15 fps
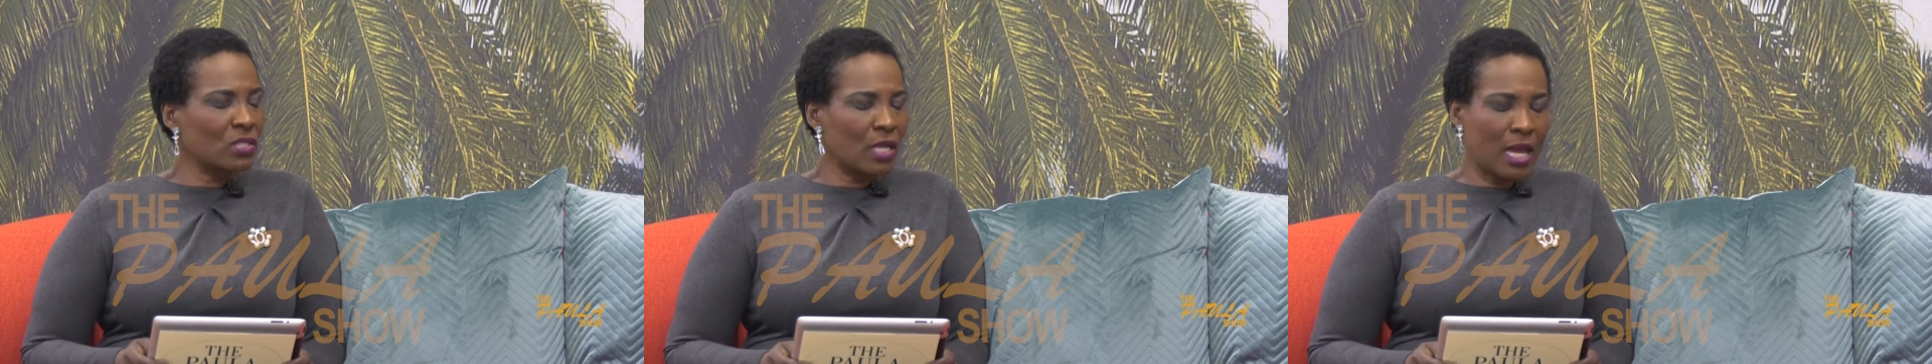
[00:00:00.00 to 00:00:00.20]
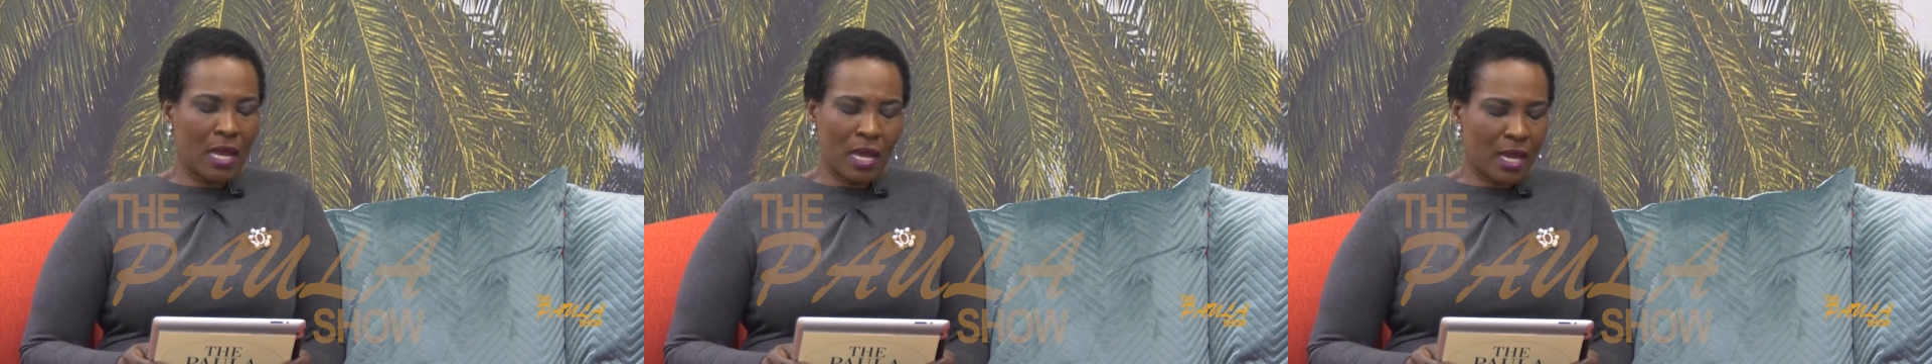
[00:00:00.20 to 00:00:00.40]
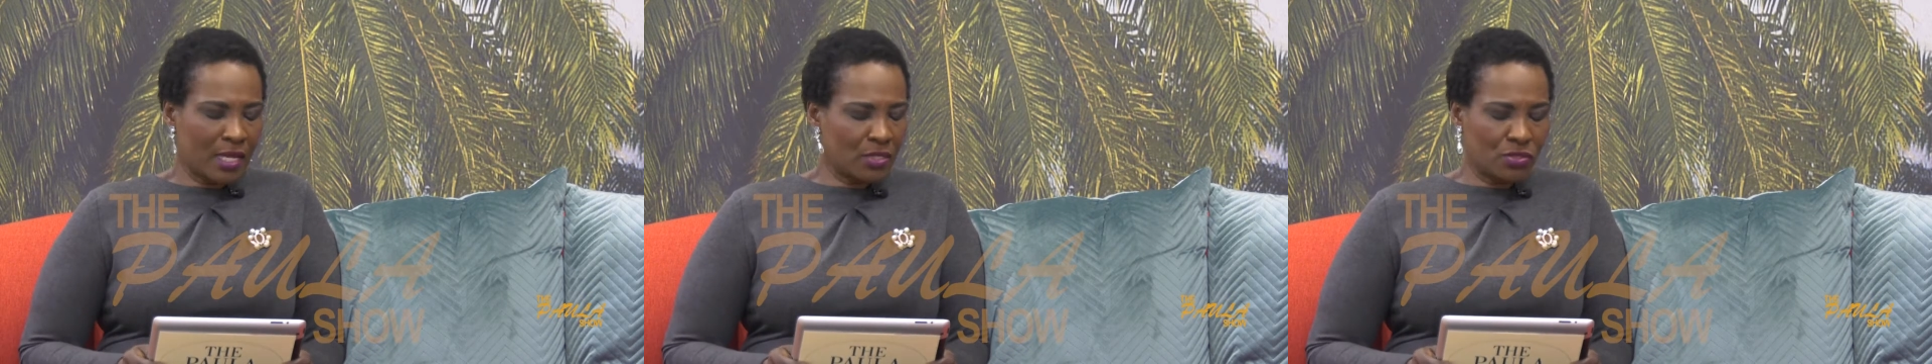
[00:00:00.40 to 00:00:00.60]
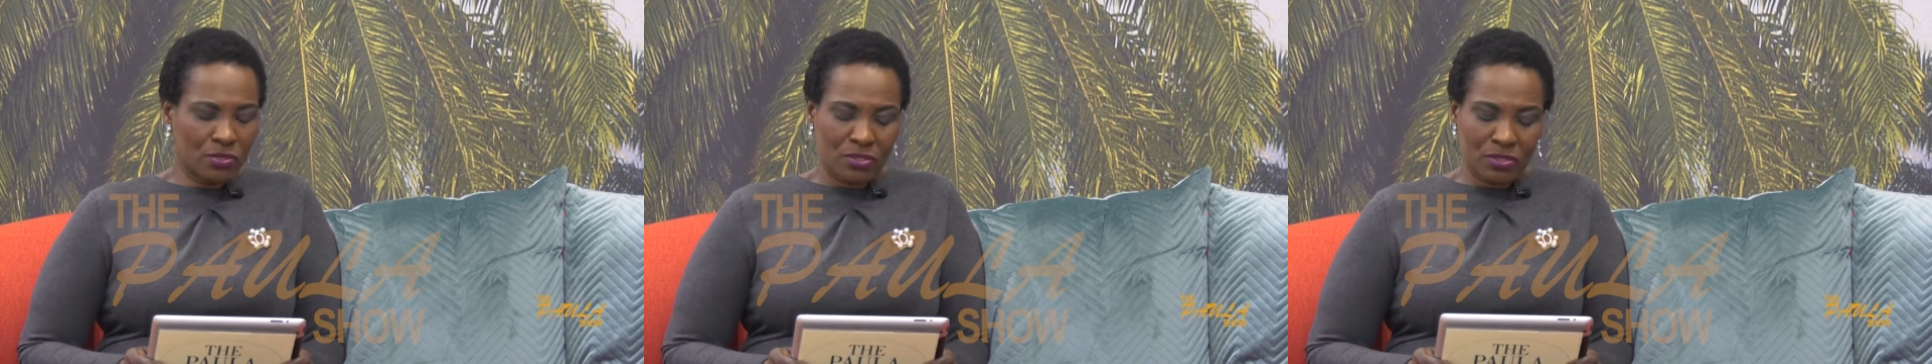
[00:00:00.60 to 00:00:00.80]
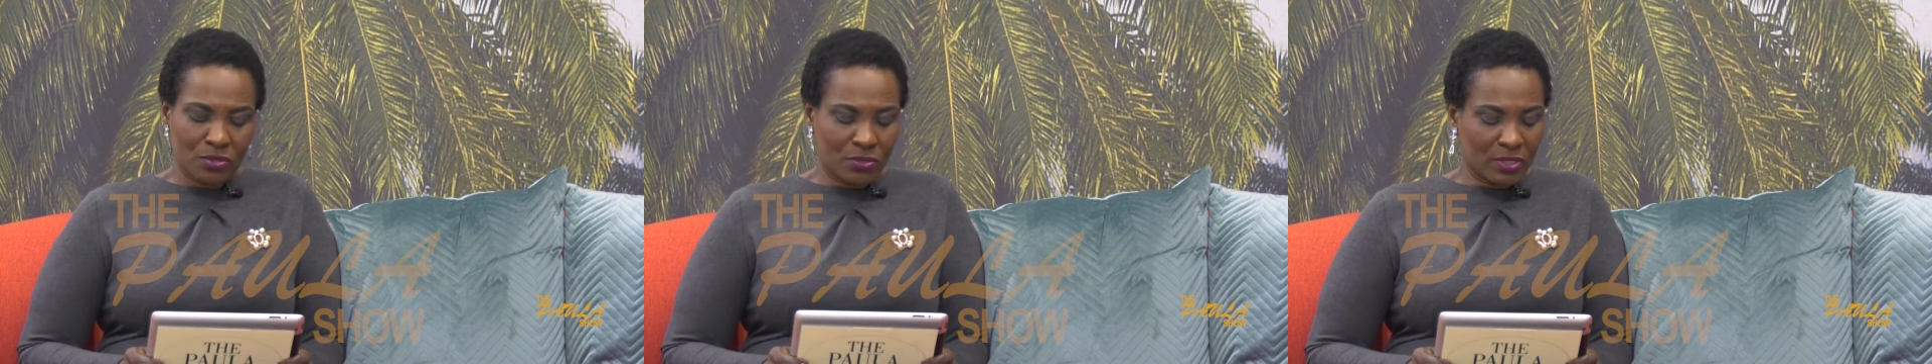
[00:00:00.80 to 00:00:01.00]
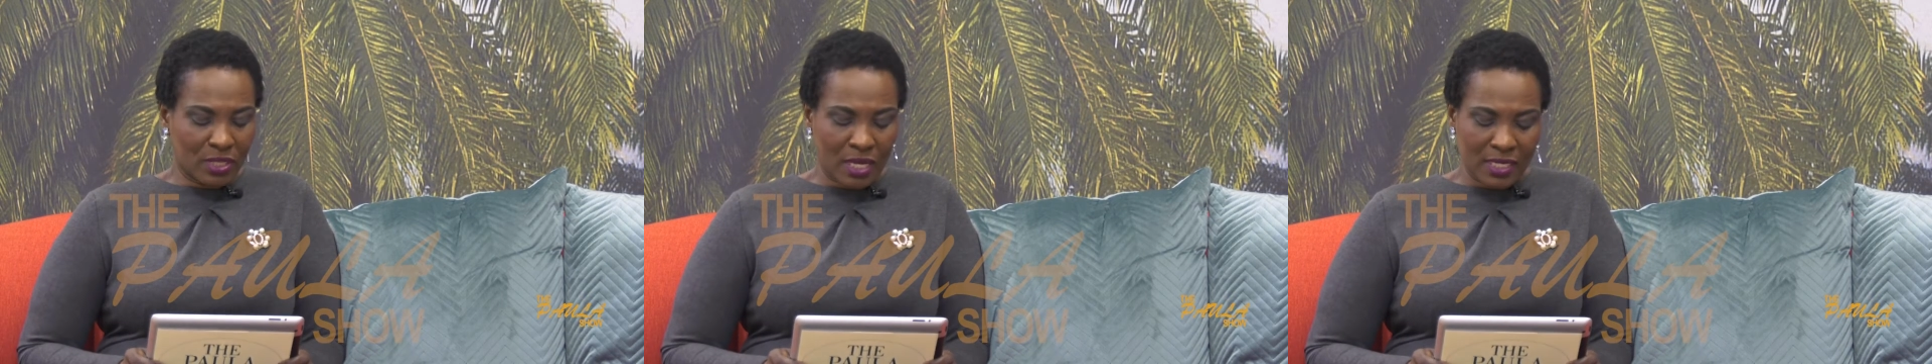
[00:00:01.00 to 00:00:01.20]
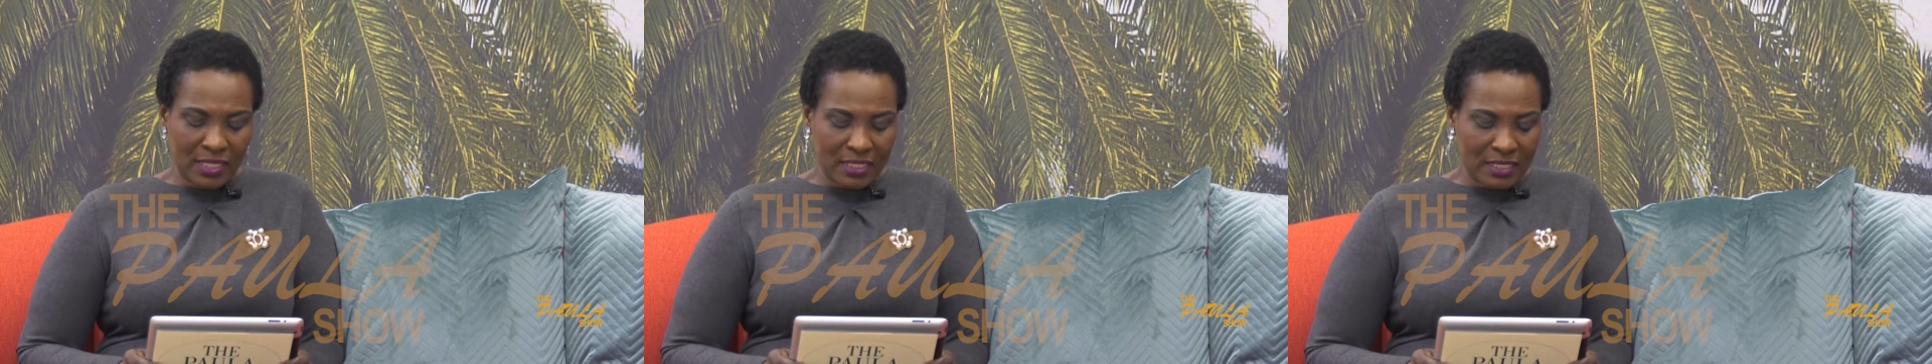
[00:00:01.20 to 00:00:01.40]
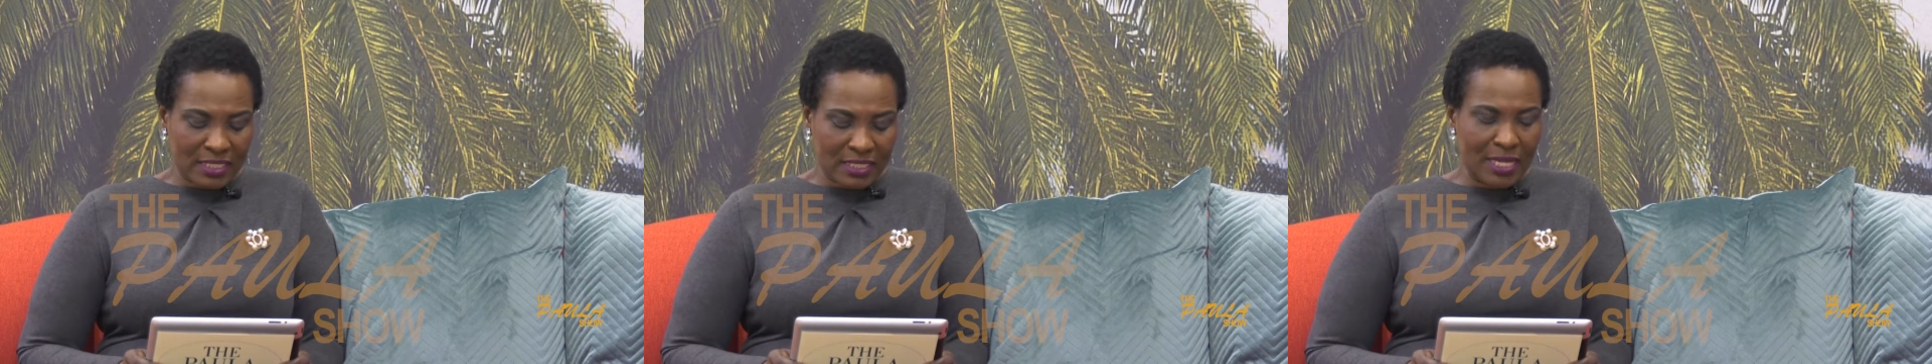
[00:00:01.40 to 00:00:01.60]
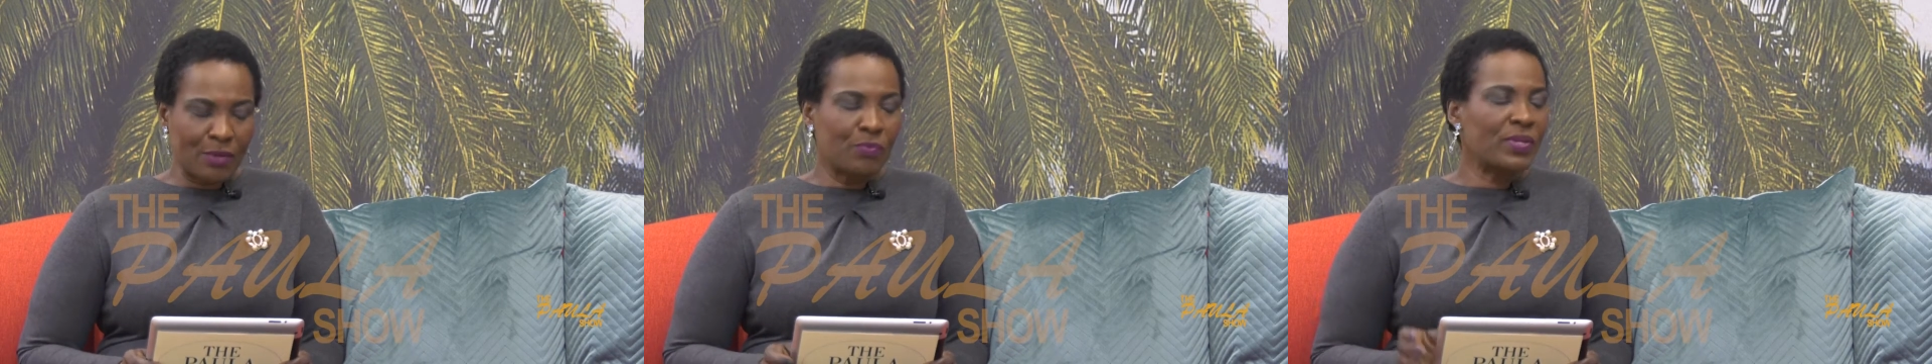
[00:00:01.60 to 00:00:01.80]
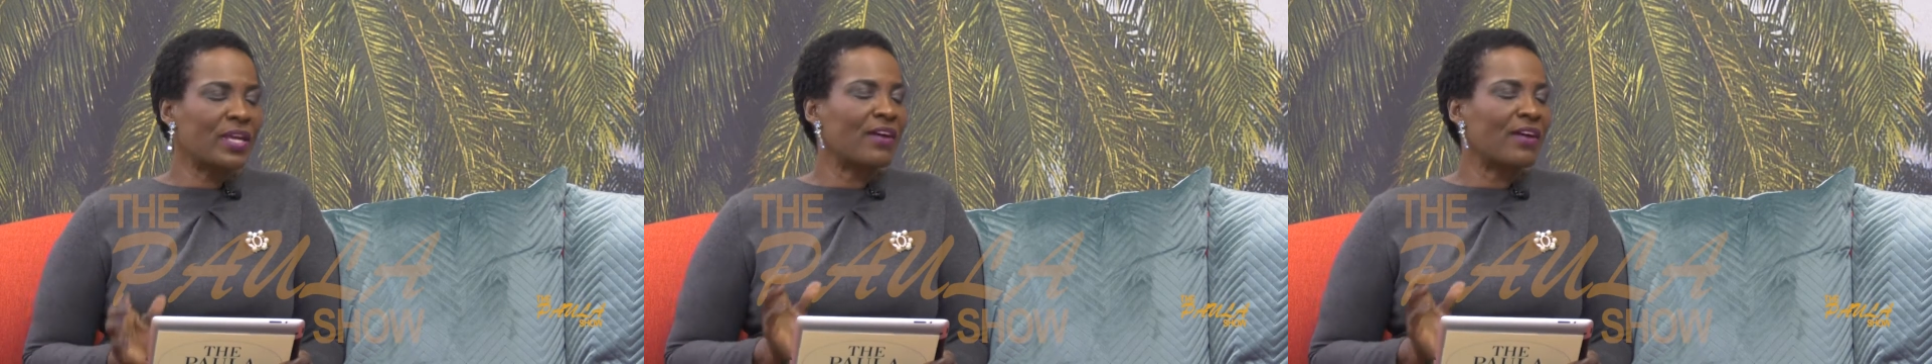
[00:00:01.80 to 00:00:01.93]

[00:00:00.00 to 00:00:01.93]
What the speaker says: the beach. I just don't understand.